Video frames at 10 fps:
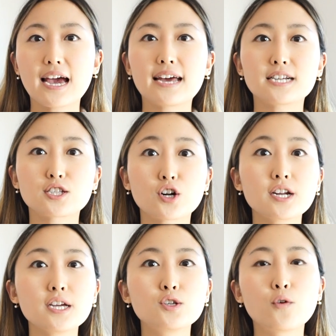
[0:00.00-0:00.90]
and I
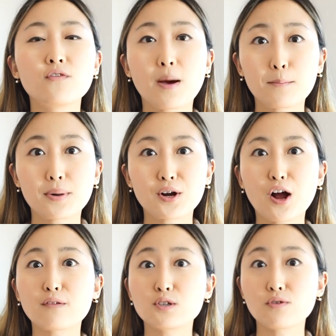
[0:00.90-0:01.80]
started in November
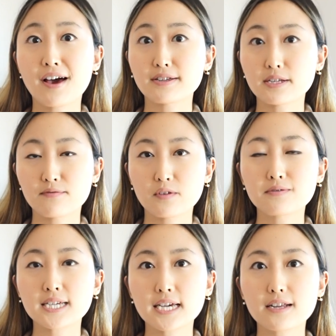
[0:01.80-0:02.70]
of
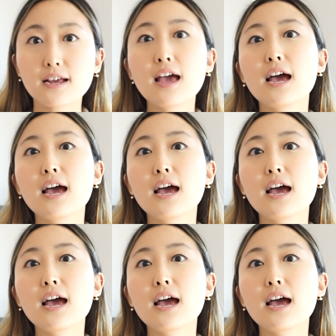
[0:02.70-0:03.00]
2015.